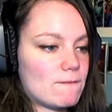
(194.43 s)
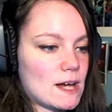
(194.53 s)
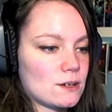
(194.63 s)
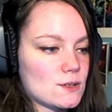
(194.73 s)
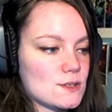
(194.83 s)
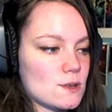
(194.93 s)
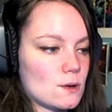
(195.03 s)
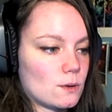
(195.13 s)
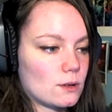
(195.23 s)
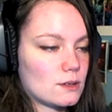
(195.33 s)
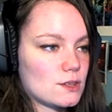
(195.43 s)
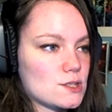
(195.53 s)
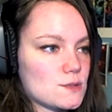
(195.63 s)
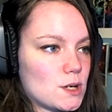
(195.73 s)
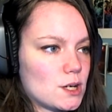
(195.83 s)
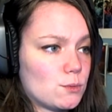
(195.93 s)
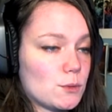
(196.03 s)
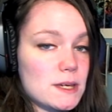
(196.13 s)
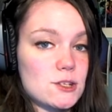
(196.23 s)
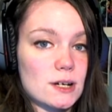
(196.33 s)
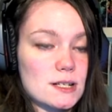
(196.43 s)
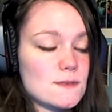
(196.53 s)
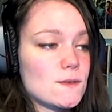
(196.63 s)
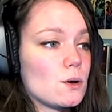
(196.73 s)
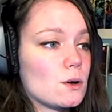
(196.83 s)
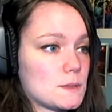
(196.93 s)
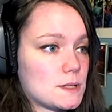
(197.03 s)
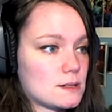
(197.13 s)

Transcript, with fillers: final soul, this world will be transformed.